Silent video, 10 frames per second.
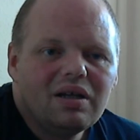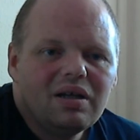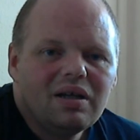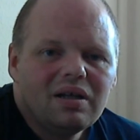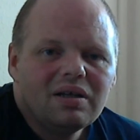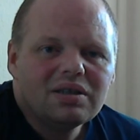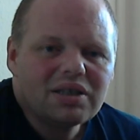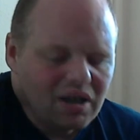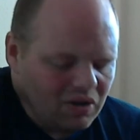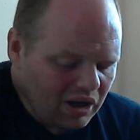
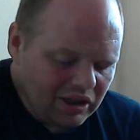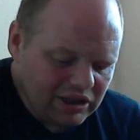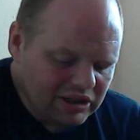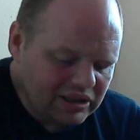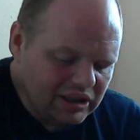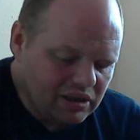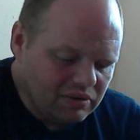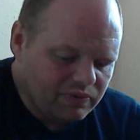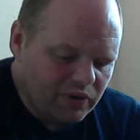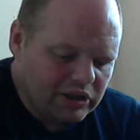So I just need
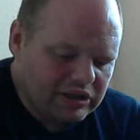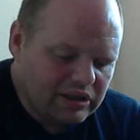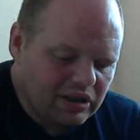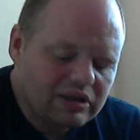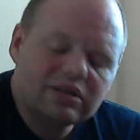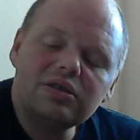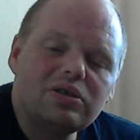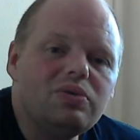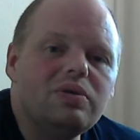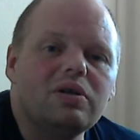advice. I do
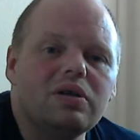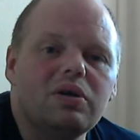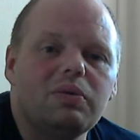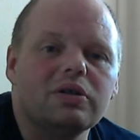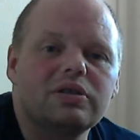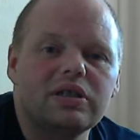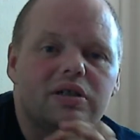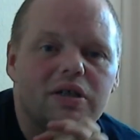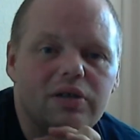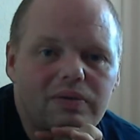not know what to
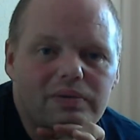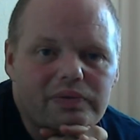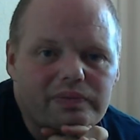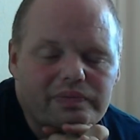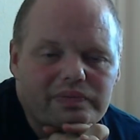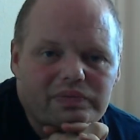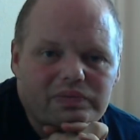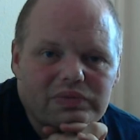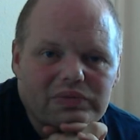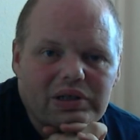do,
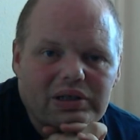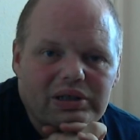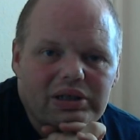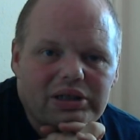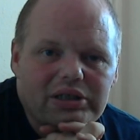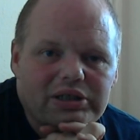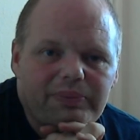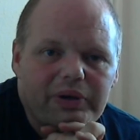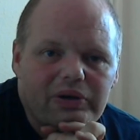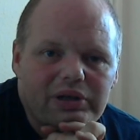to be
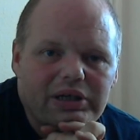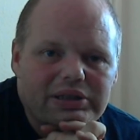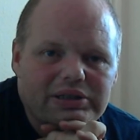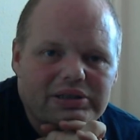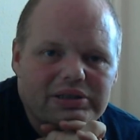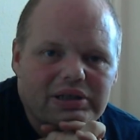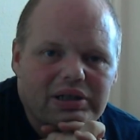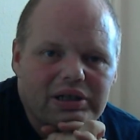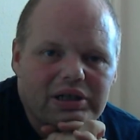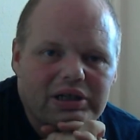honest.
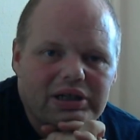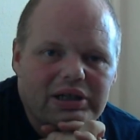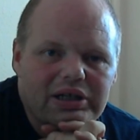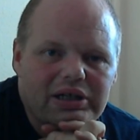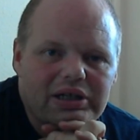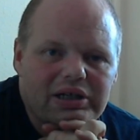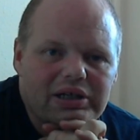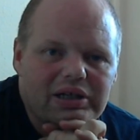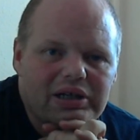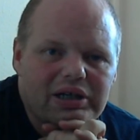
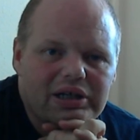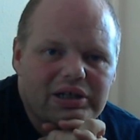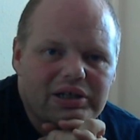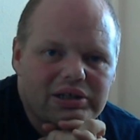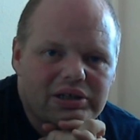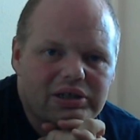I could